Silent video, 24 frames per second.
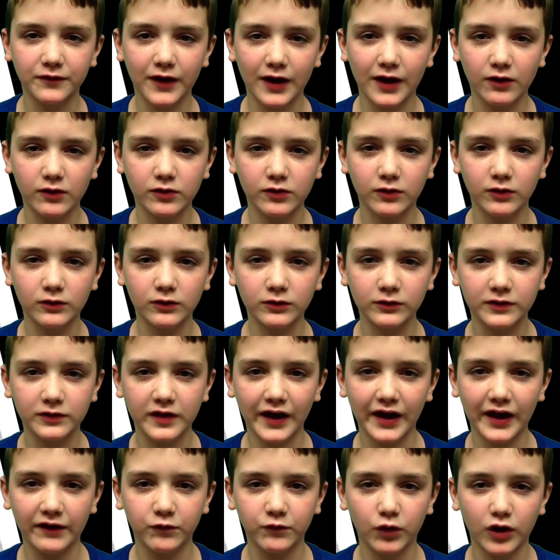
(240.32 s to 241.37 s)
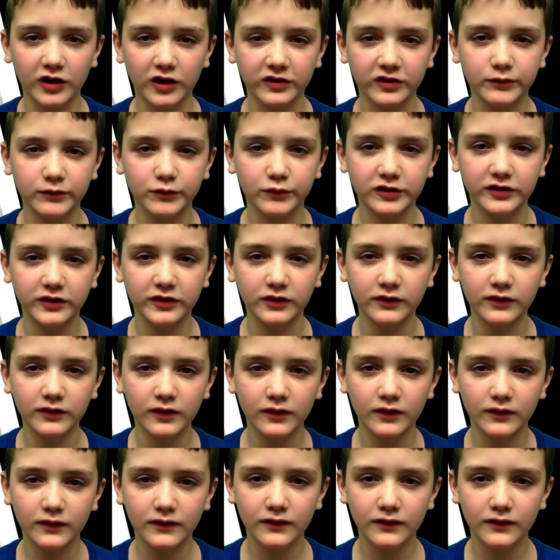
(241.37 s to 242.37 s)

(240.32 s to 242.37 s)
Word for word: households have washing machines?